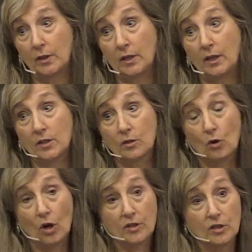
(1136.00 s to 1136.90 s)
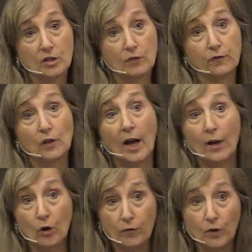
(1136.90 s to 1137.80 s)
He doesn't cause us to
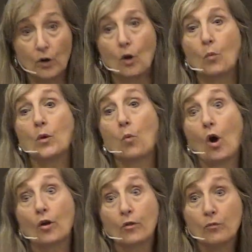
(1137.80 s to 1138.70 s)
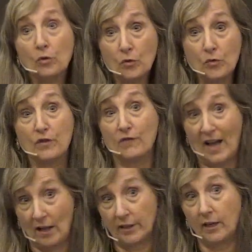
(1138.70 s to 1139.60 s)
fly over. We walk through the
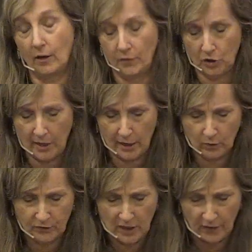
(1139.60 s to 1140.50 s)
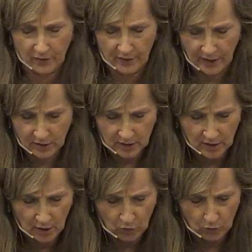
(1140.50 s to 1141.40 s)
valley of the shadow of death. And that's
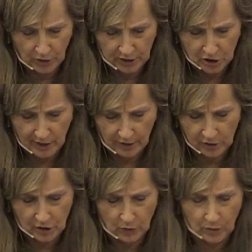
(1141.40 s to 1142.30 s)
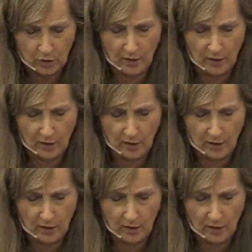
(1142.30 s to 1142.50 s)
really challenging when